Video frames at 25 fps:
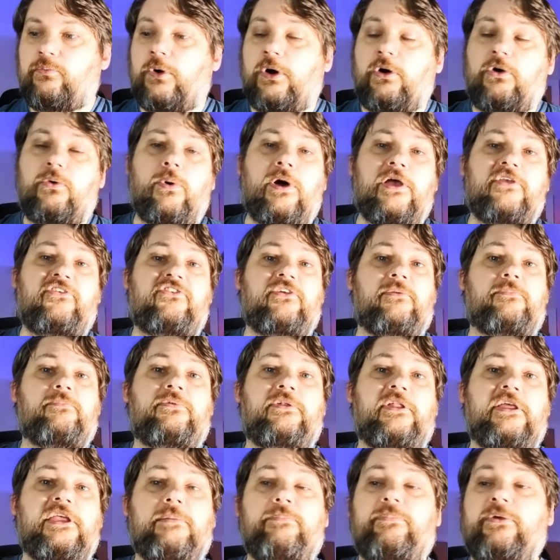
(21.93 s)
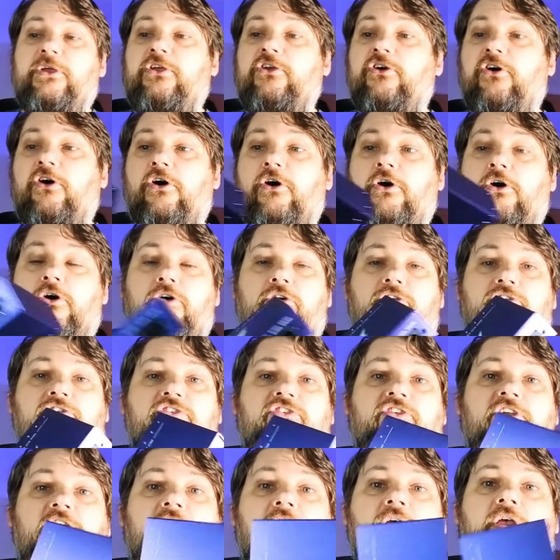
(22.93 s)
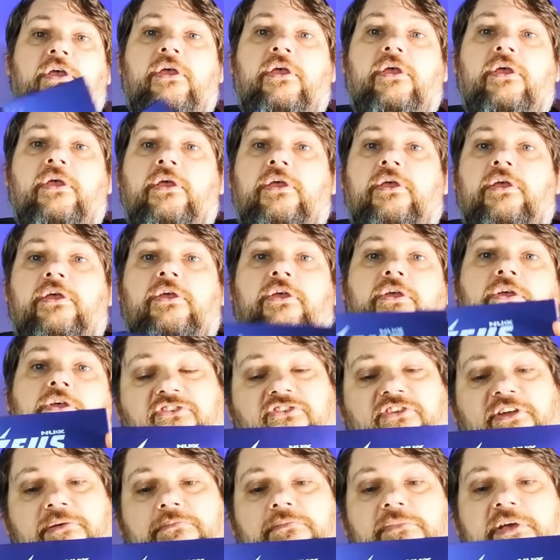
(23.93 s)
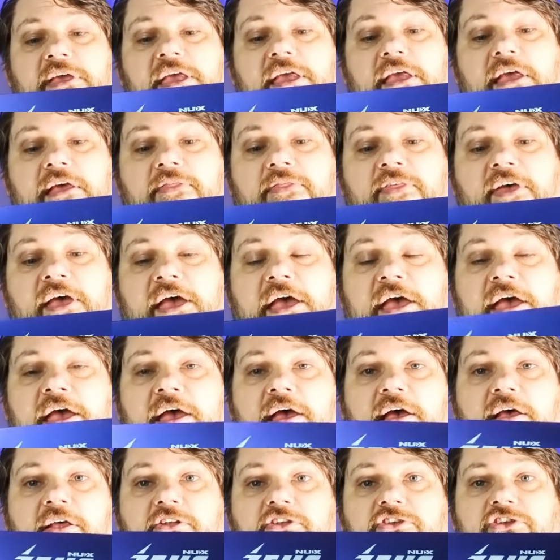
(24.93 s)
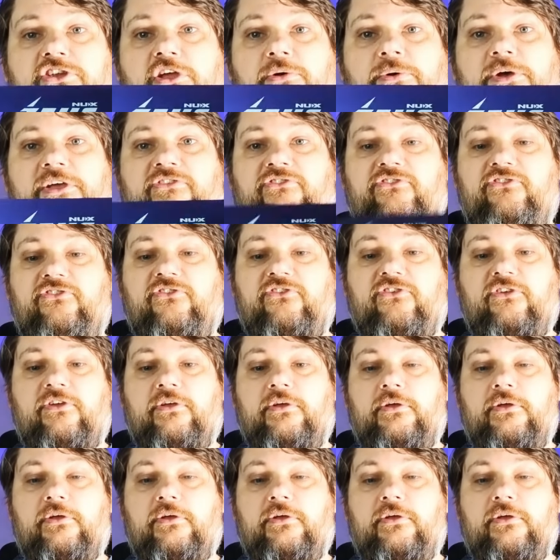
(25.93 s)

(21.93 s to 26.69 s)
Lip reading: Well, quite simply because they sent me their newest